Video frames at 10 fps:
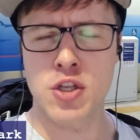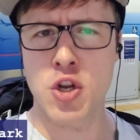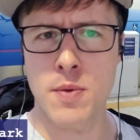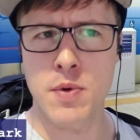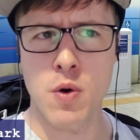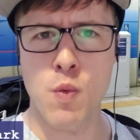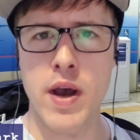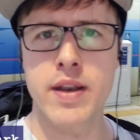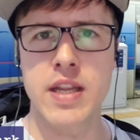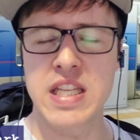Terminal
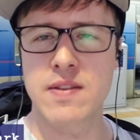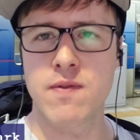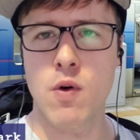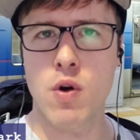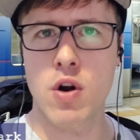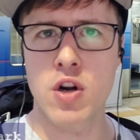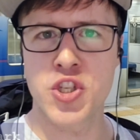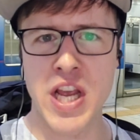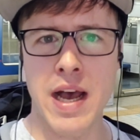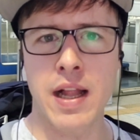1 is for
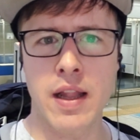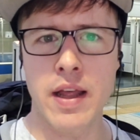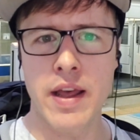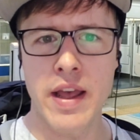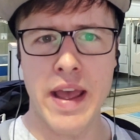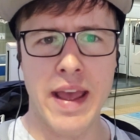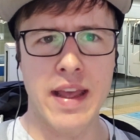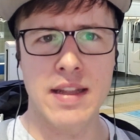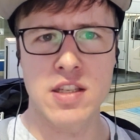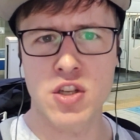JAL
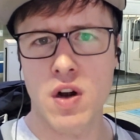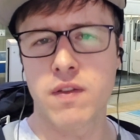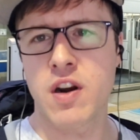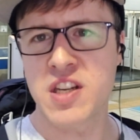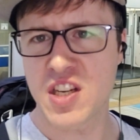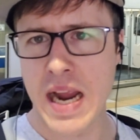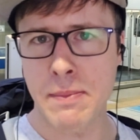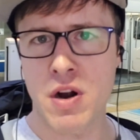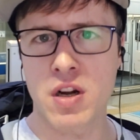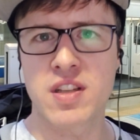and Starflyer,
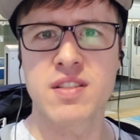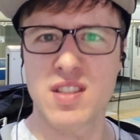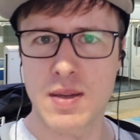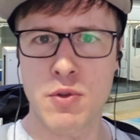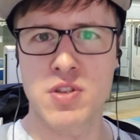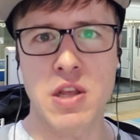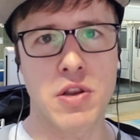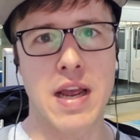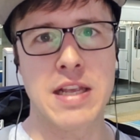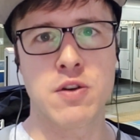Skymark, some of those
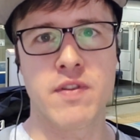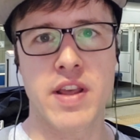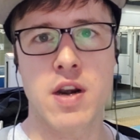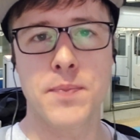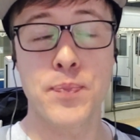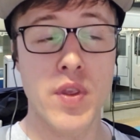other guys over there.